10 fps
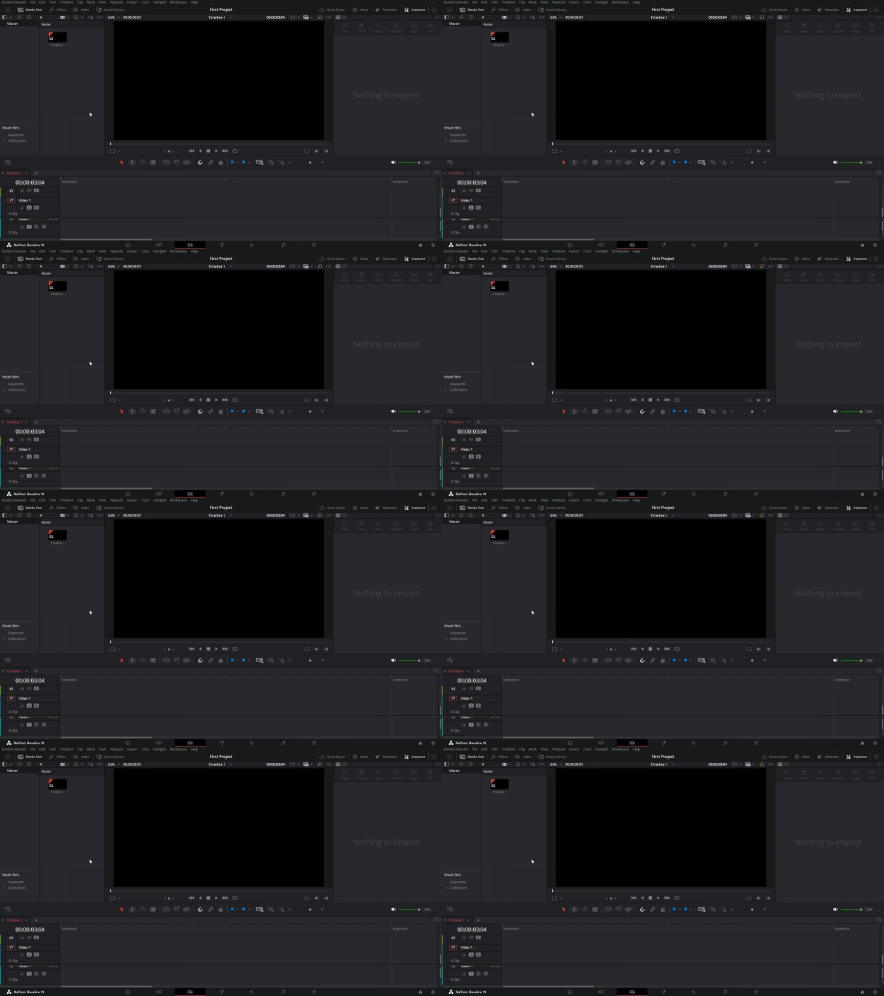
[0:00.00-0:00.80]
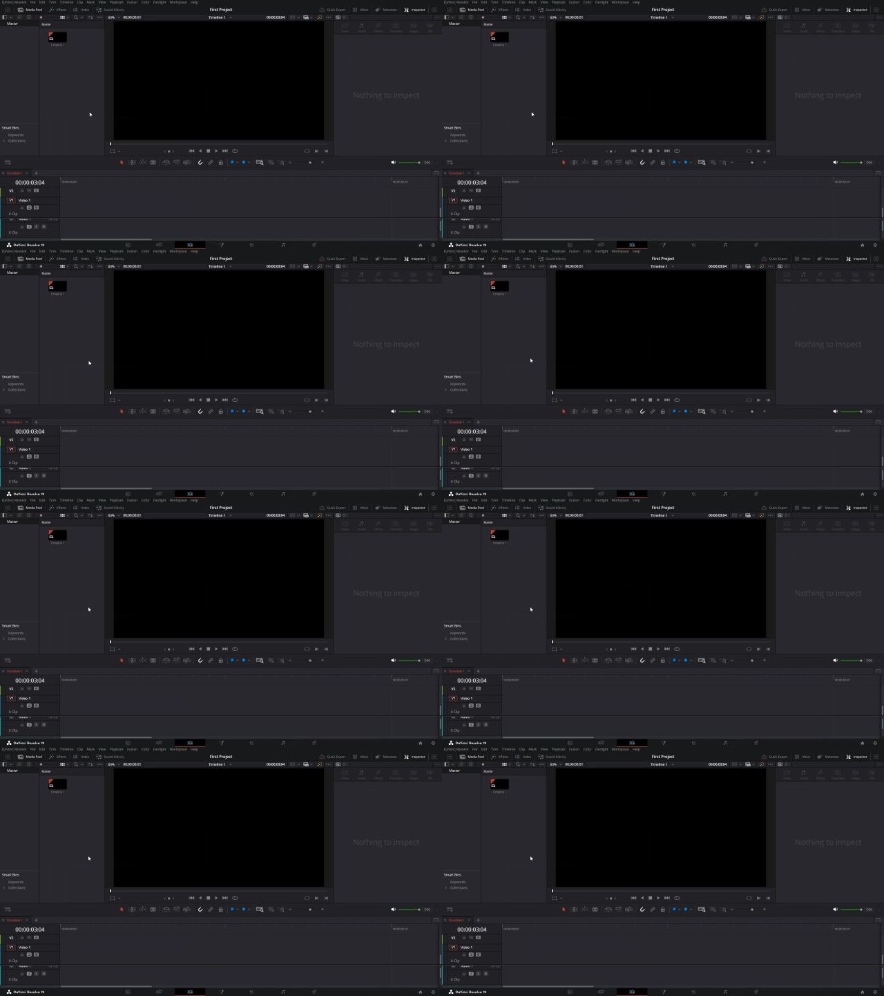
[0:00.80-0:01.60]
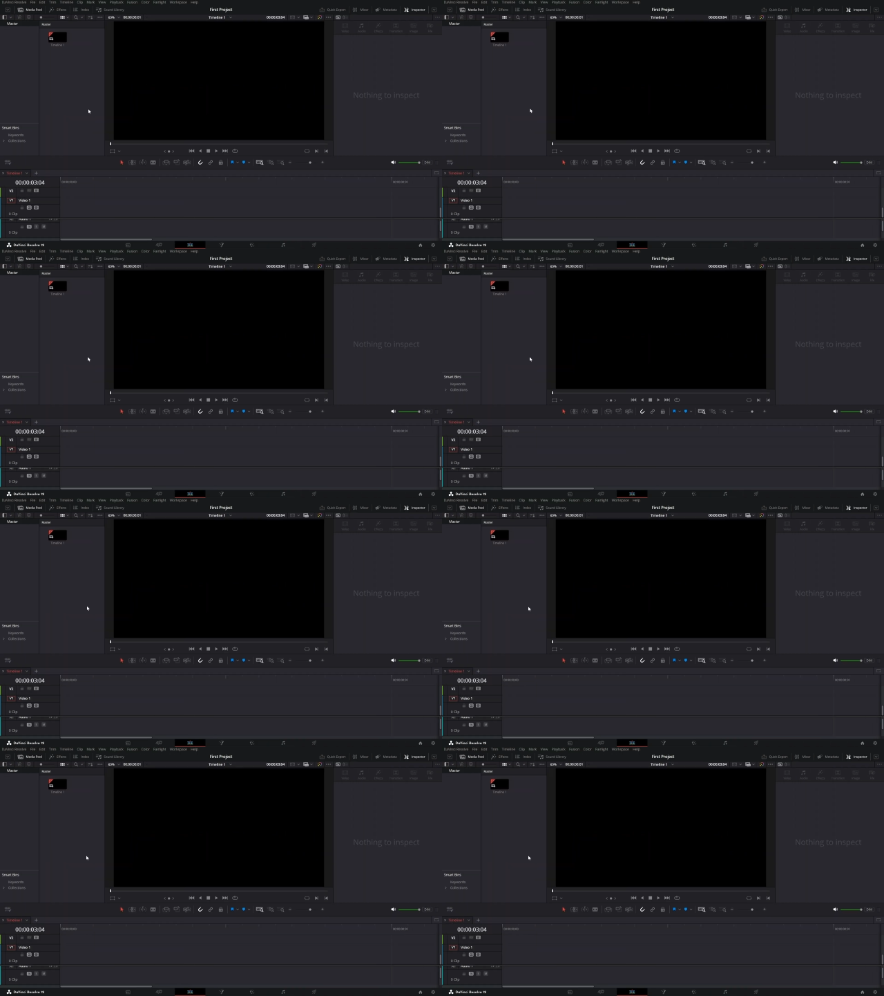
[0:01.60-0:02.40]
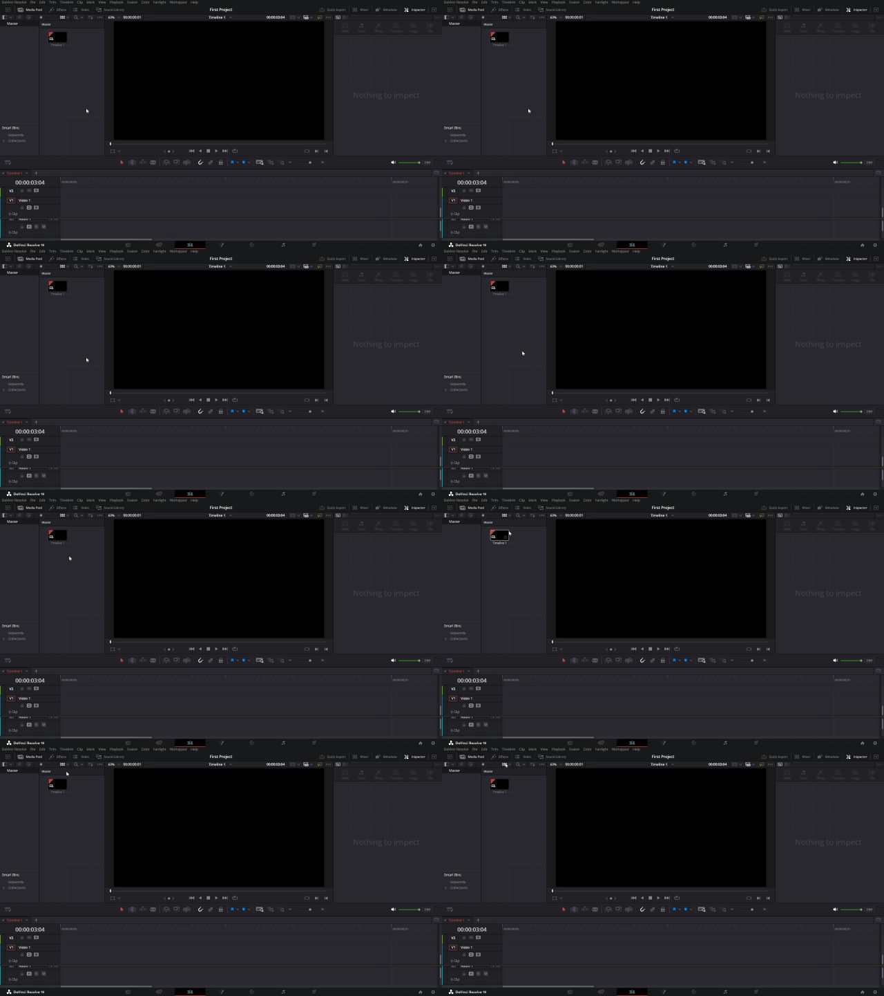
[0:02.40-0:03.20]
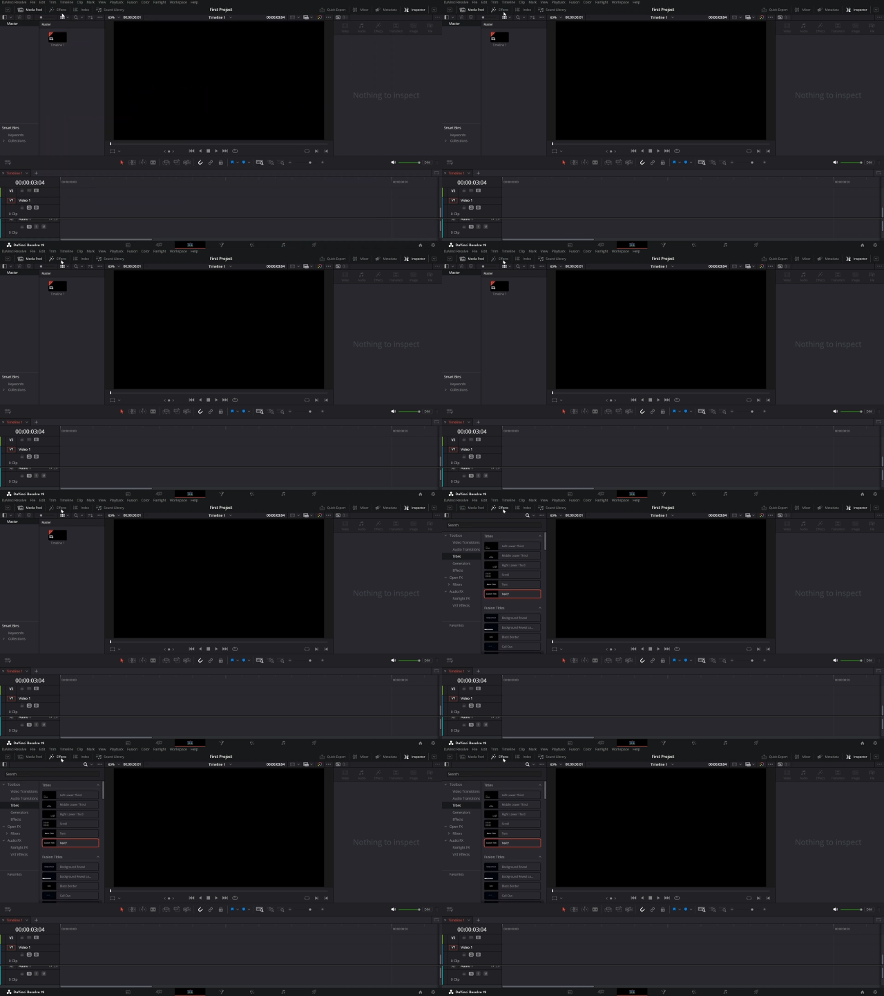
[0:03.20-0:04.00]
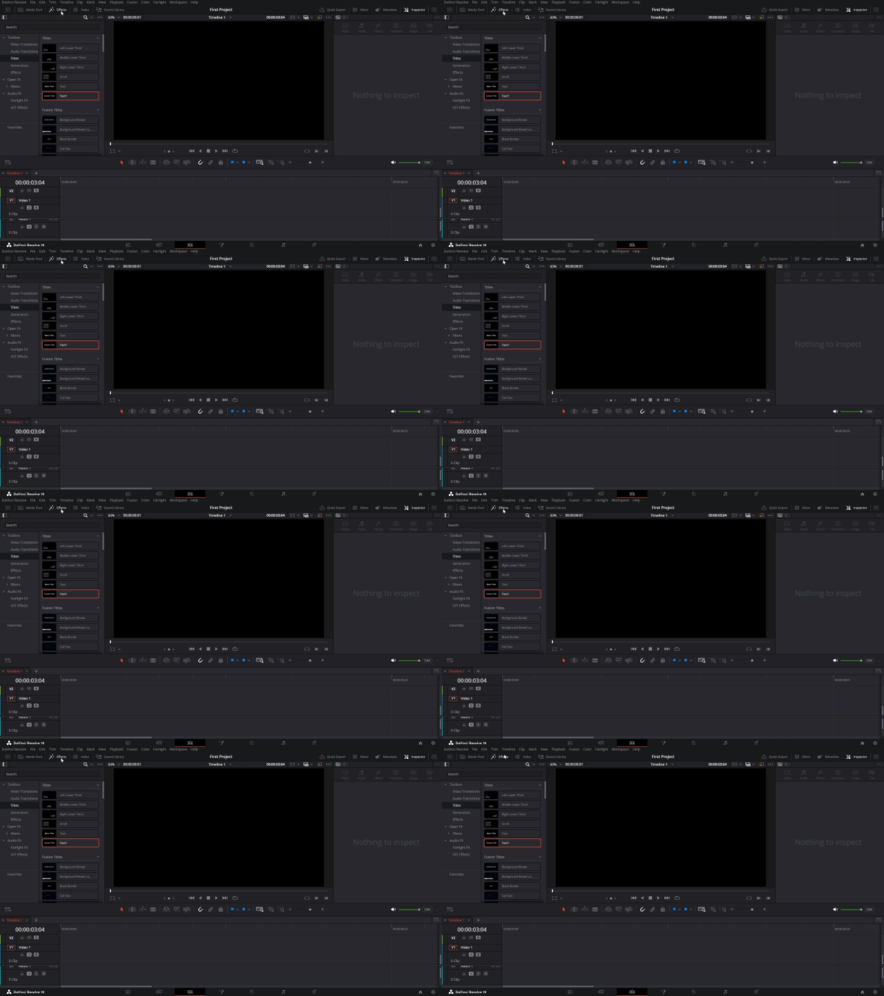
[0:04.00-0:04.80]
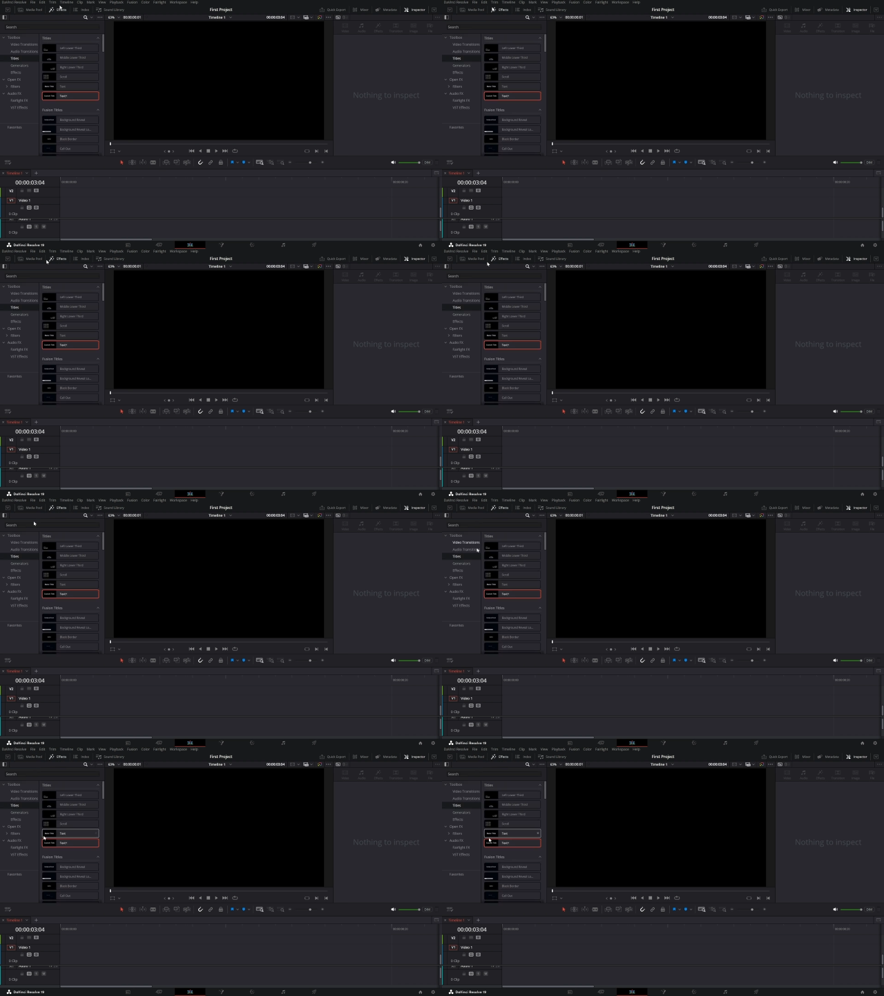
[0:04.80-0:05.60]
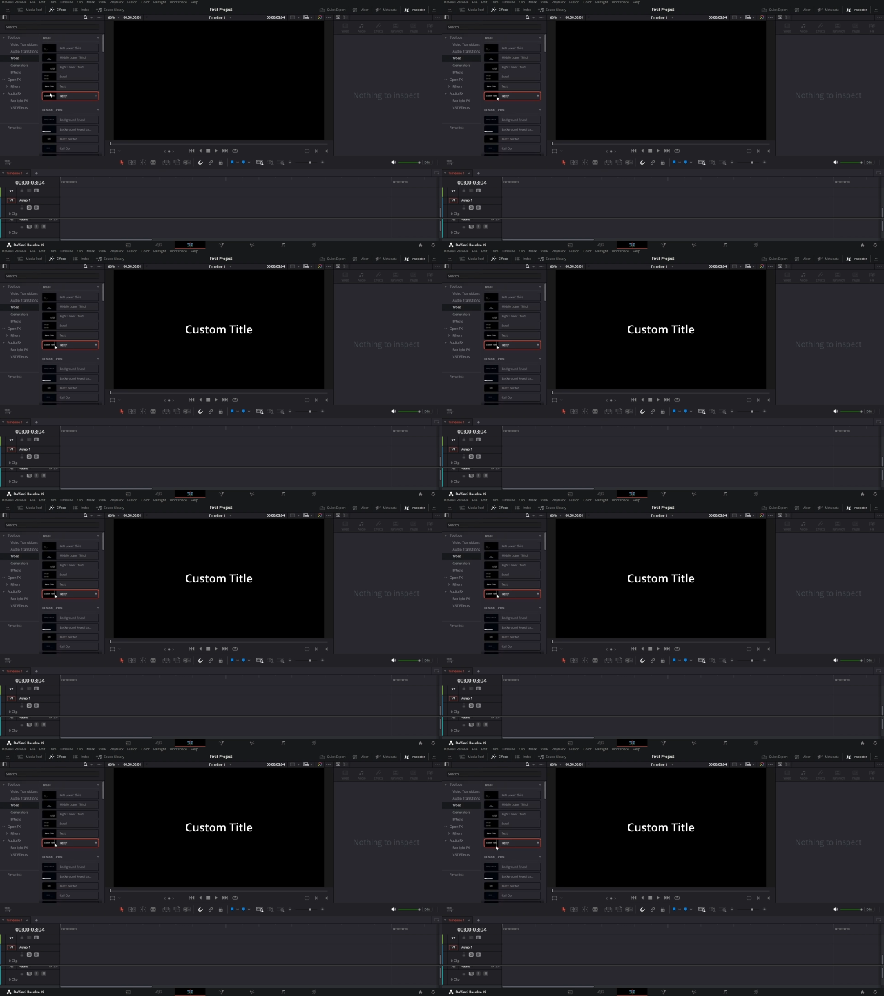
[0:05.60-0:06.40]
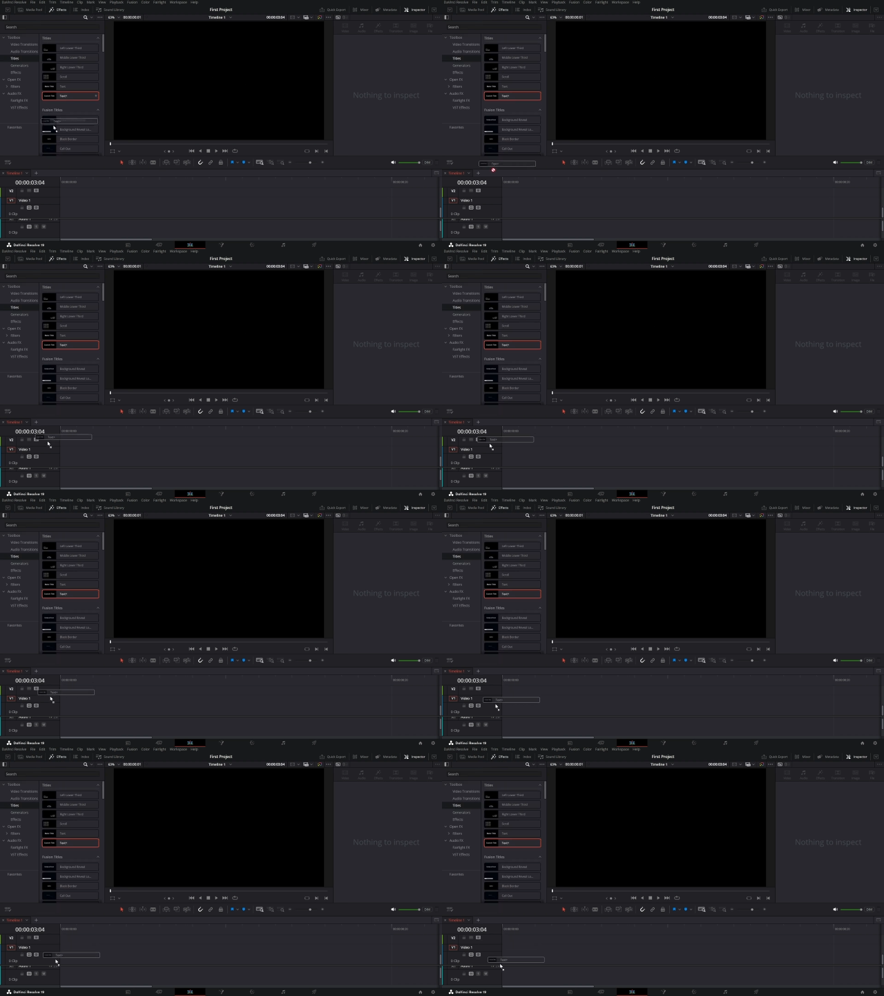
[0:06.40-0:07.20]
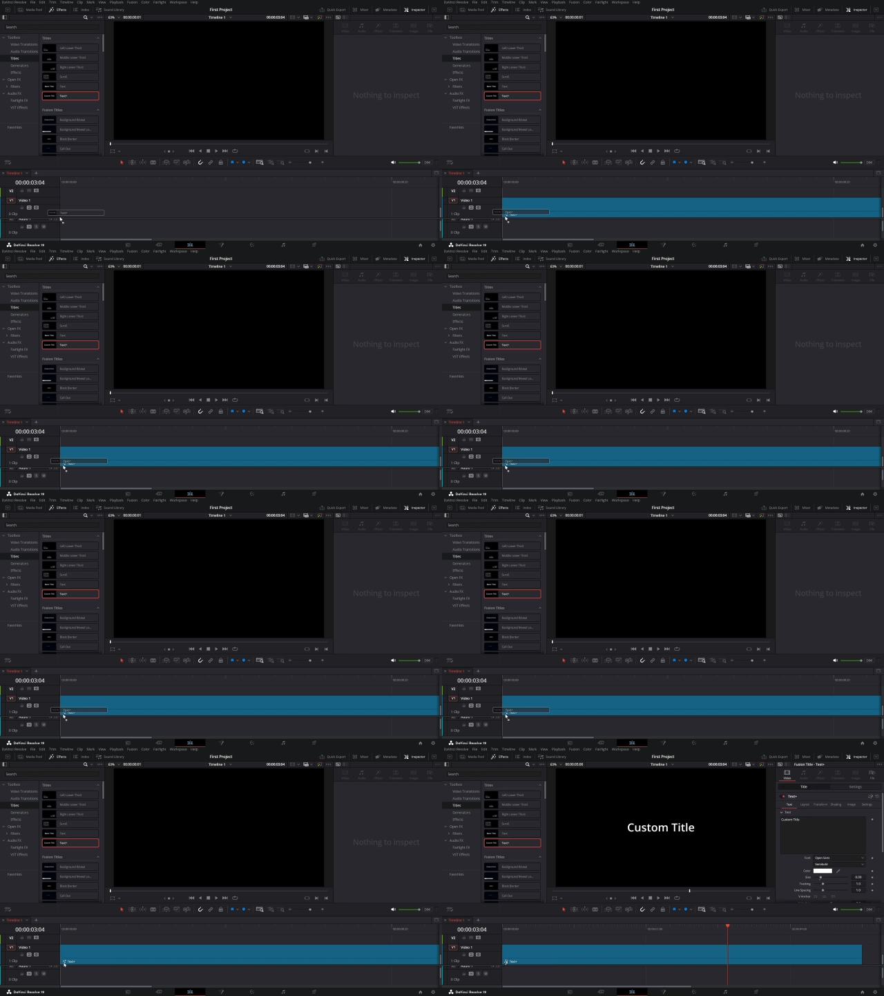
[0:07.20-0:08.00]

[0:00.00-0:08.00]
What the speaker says: [unreadable: no face in view]